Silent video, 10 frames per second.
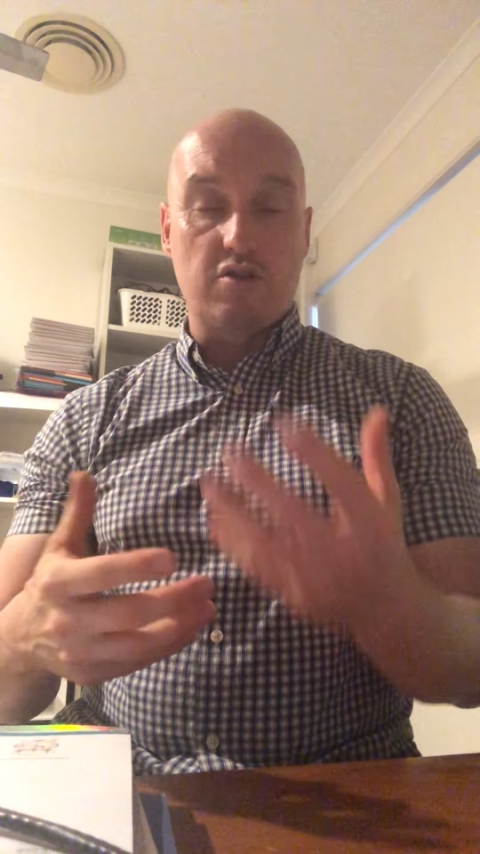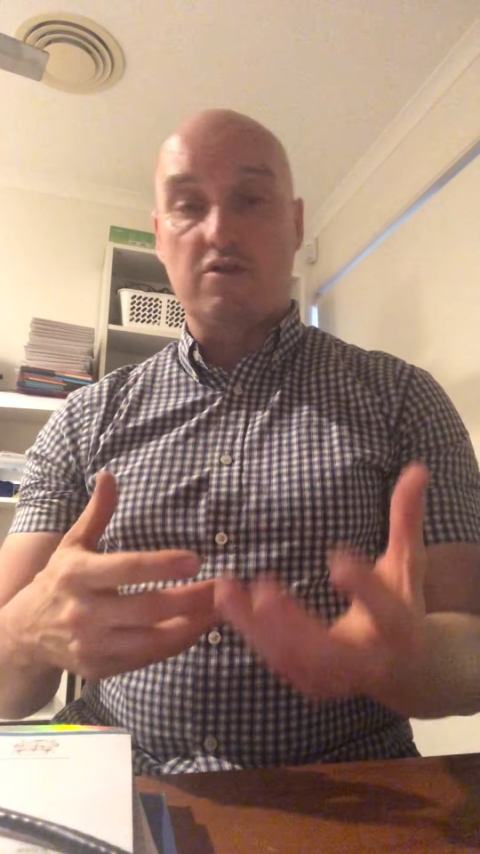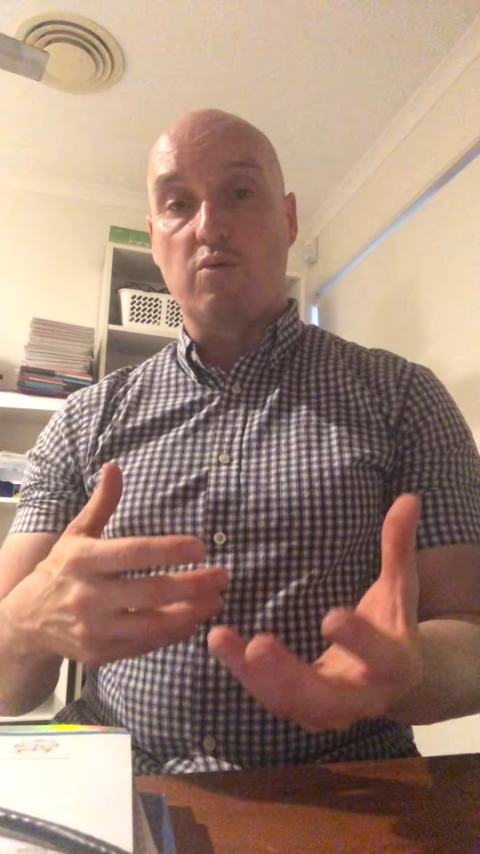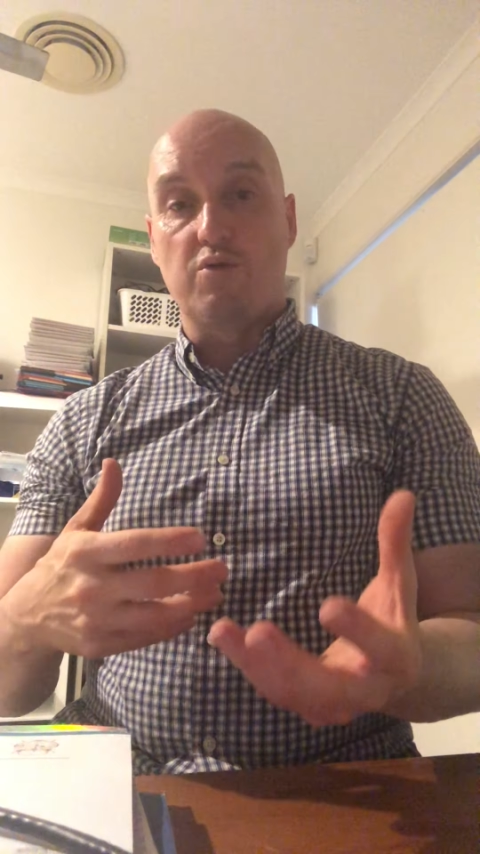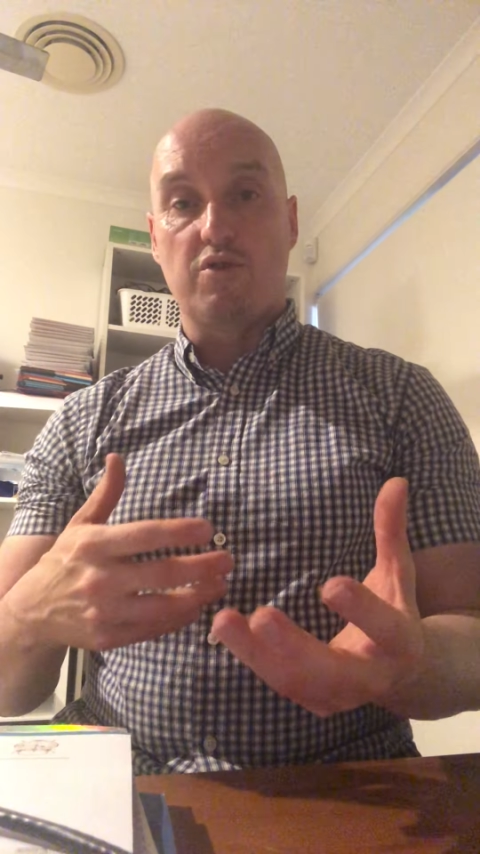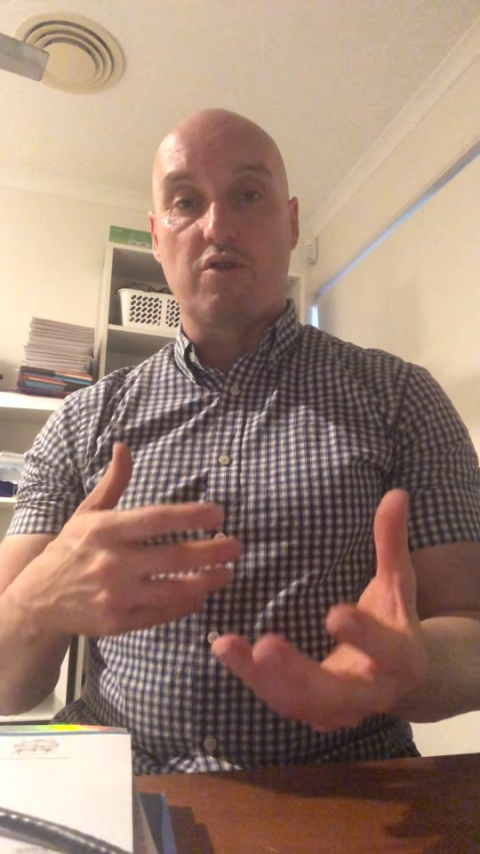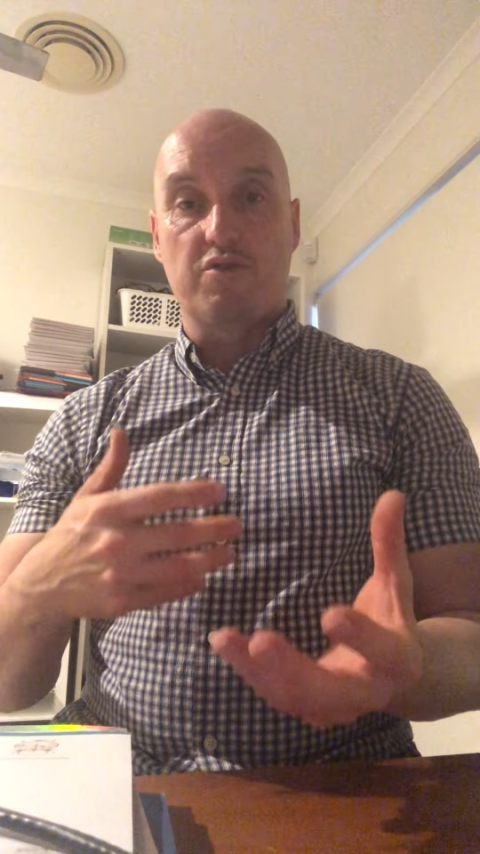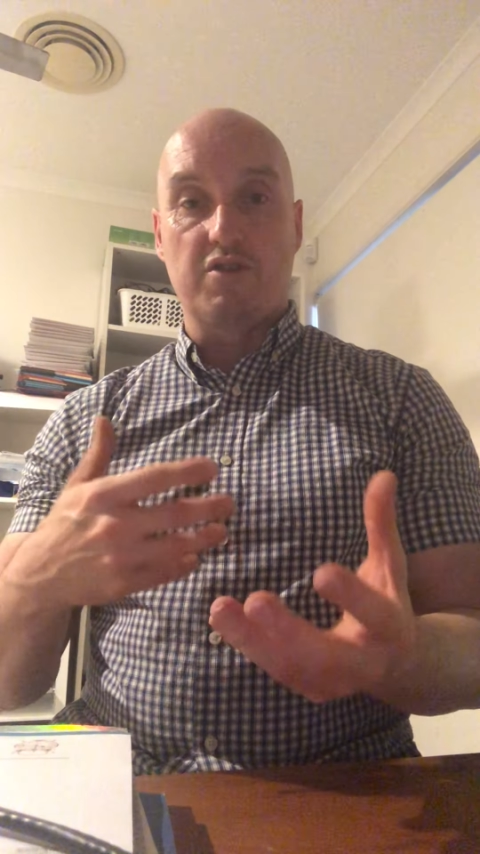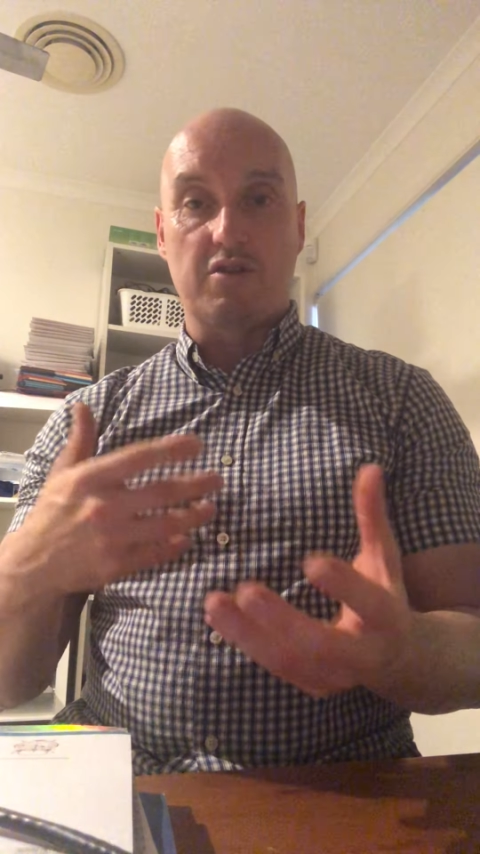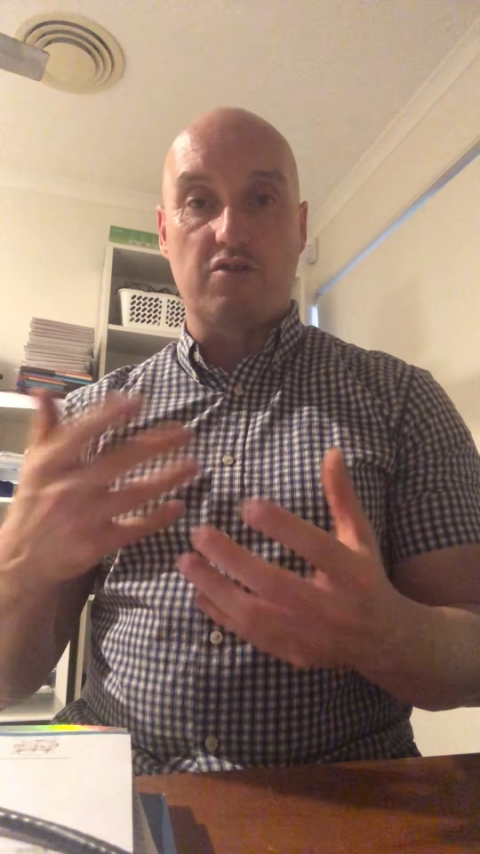
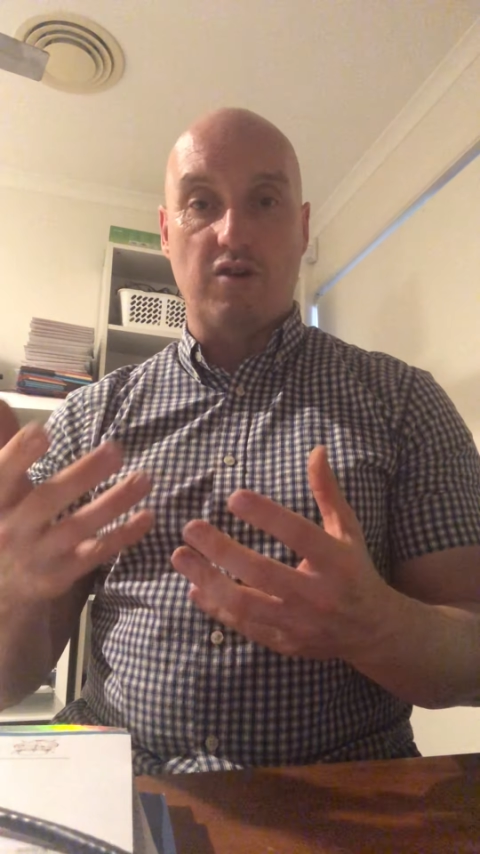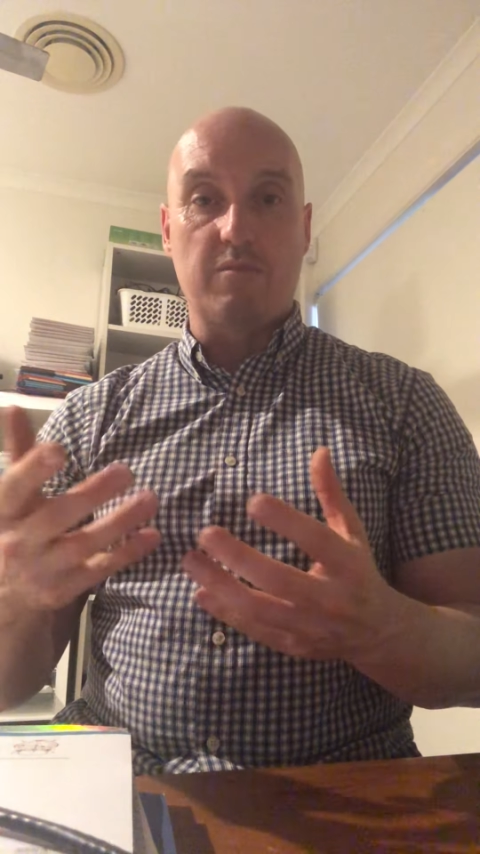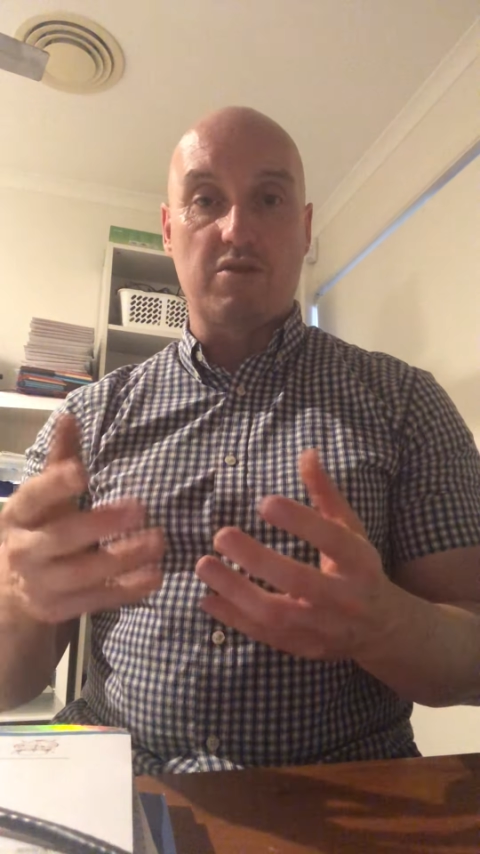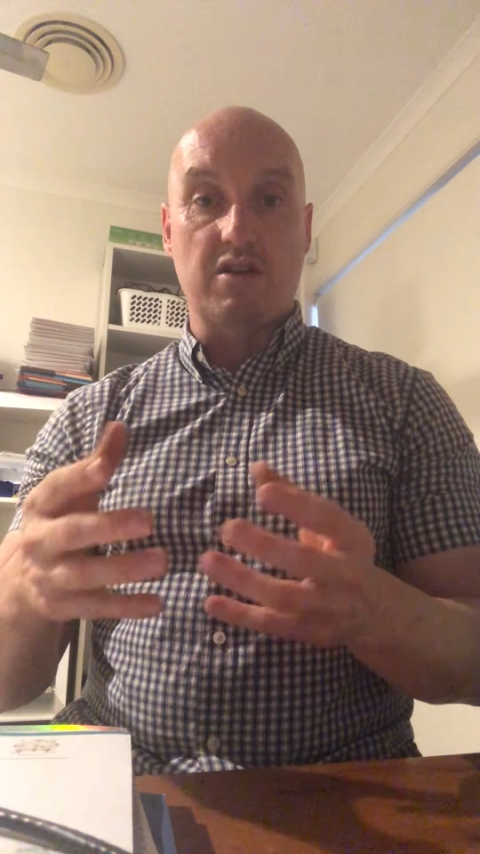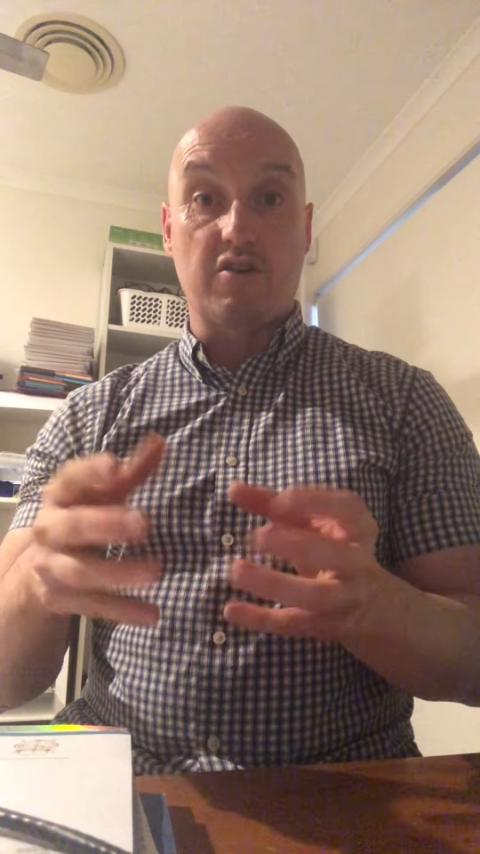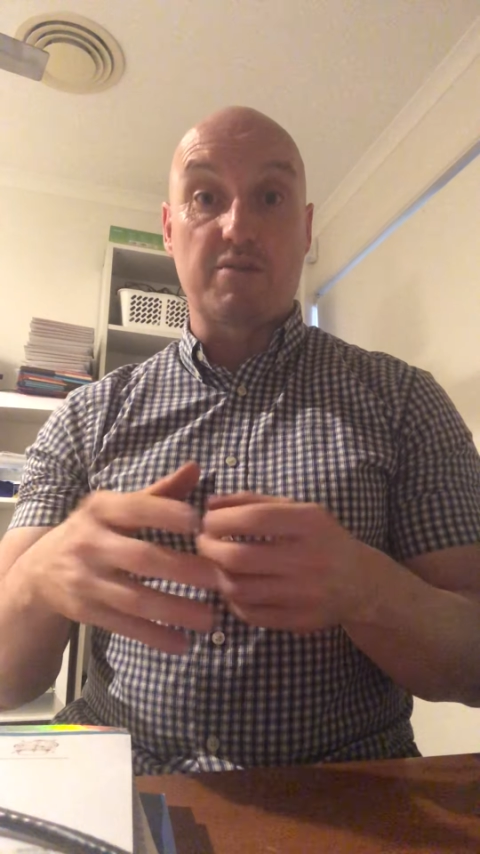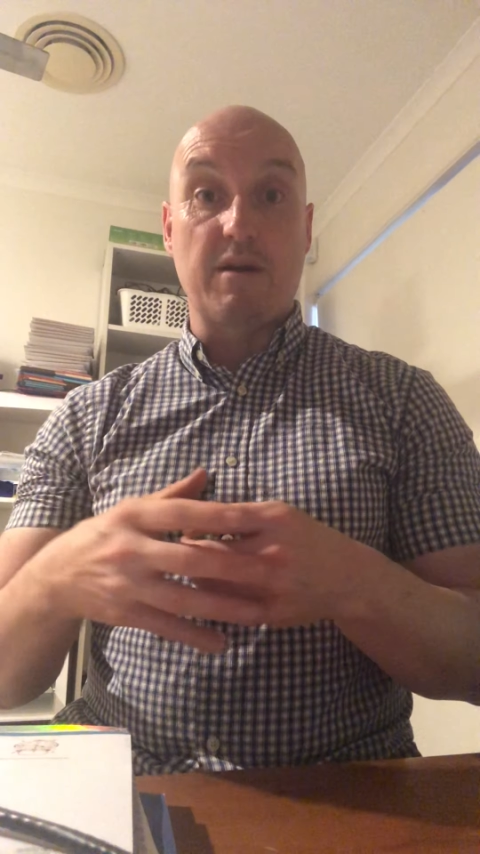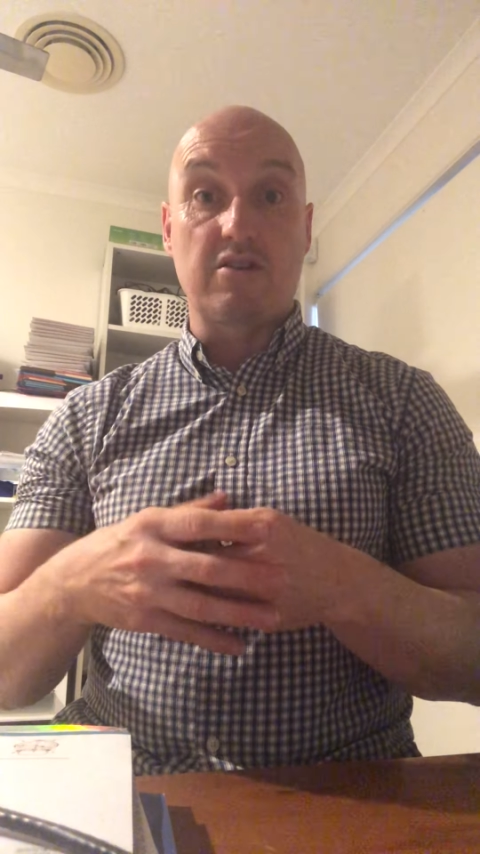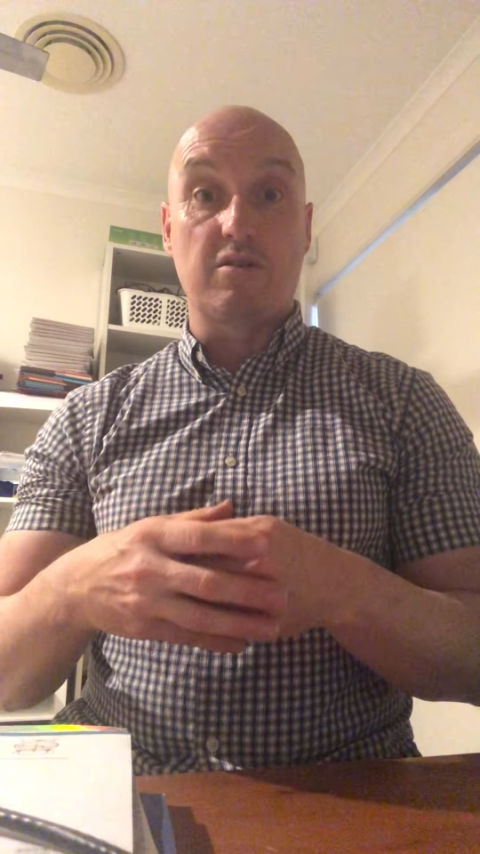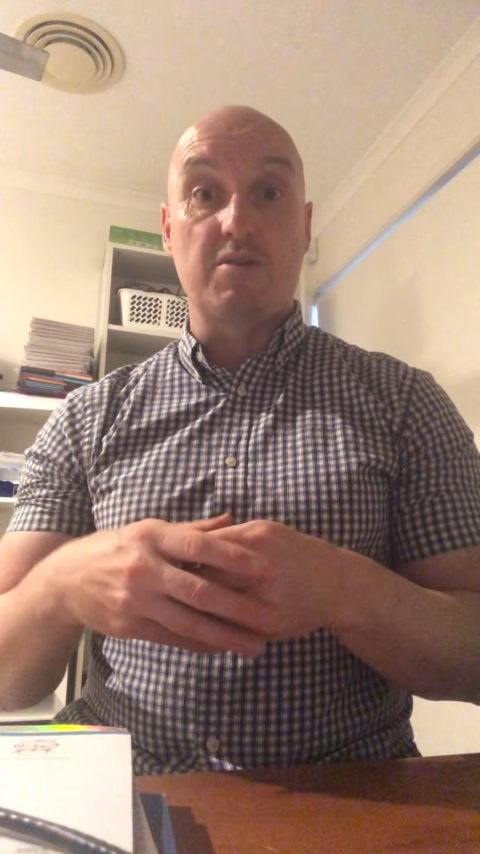orthodontic treatments are
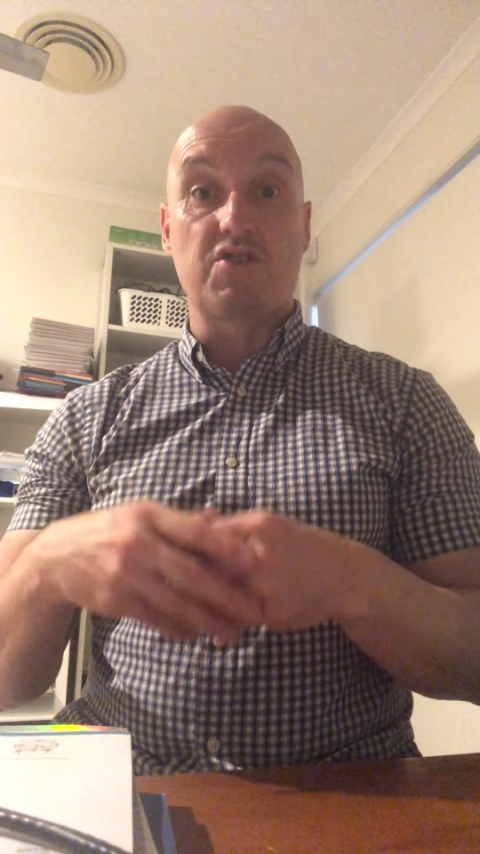expected to be